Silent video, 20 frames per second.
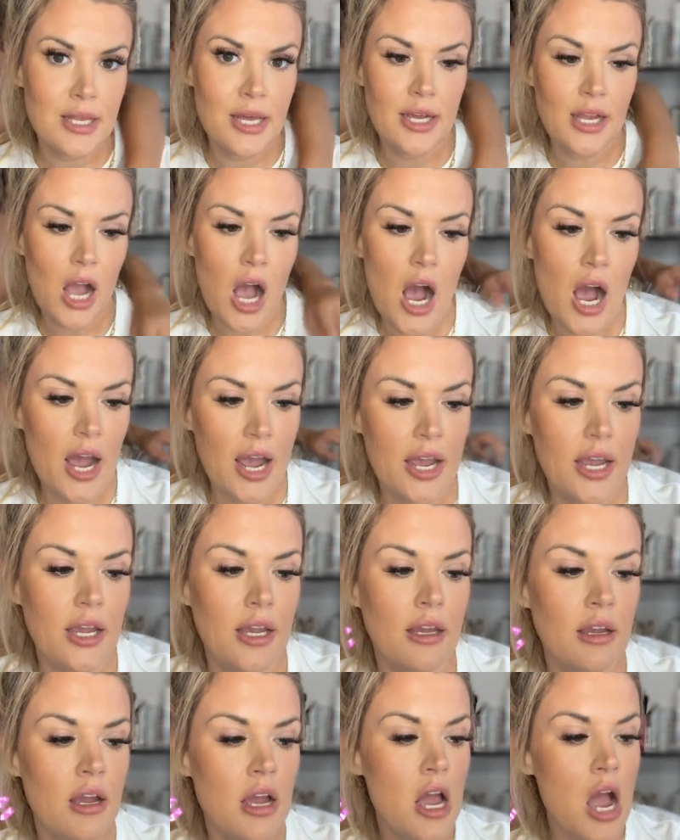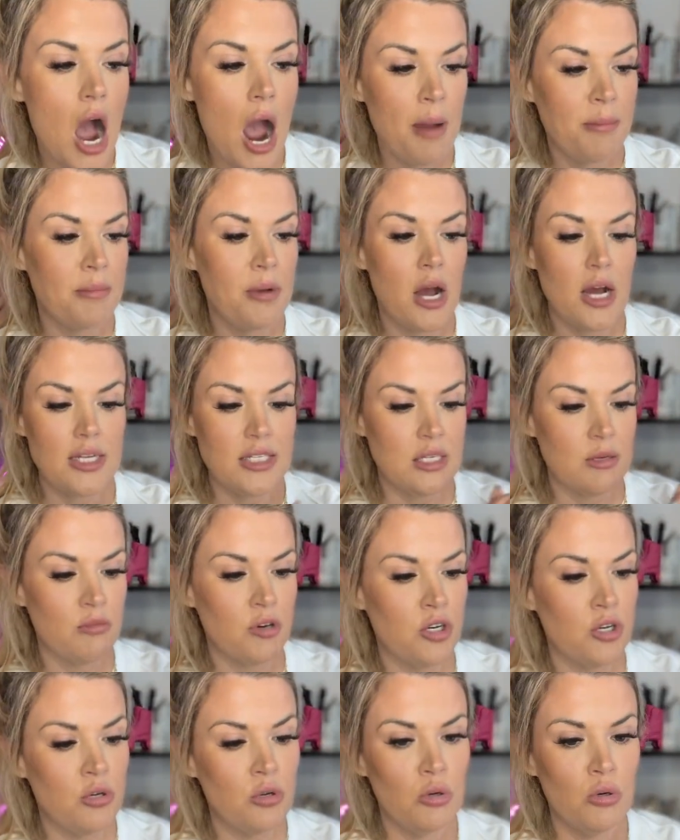Like I'm not
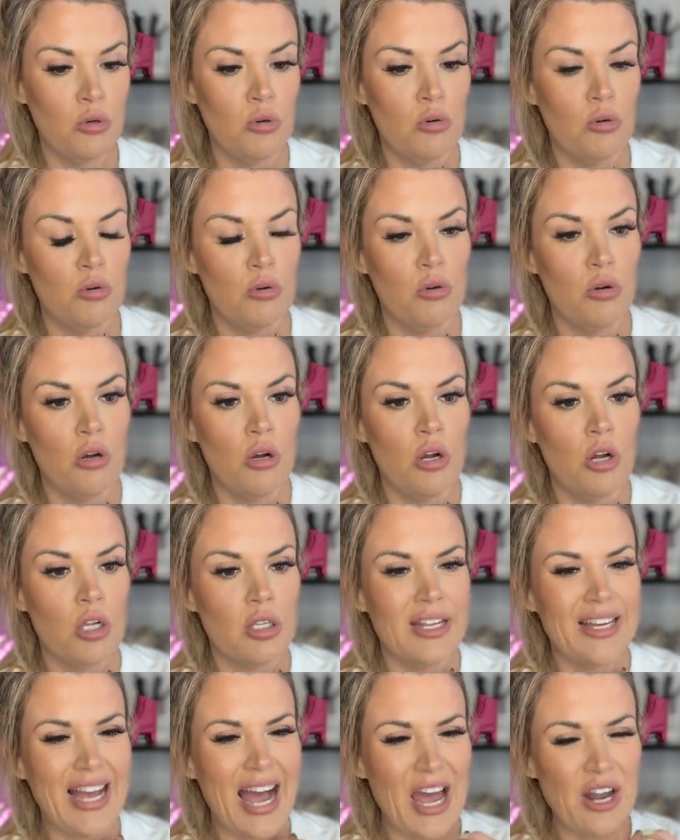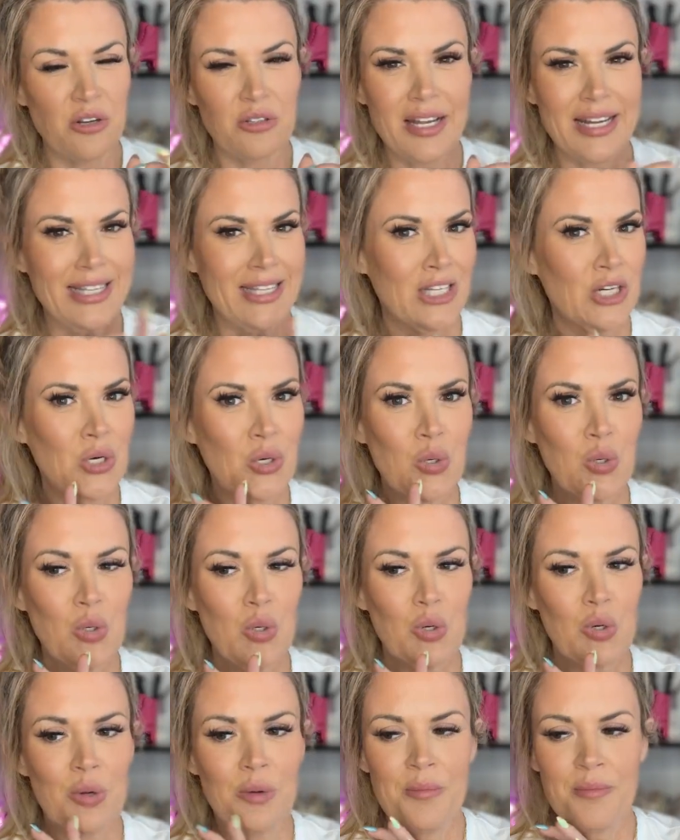someone who, like, I don't like the
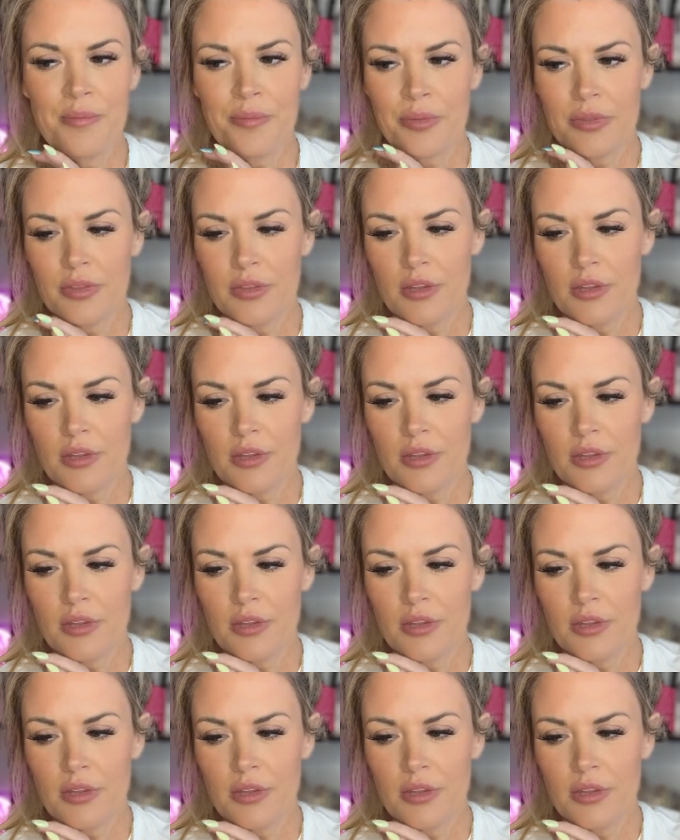whole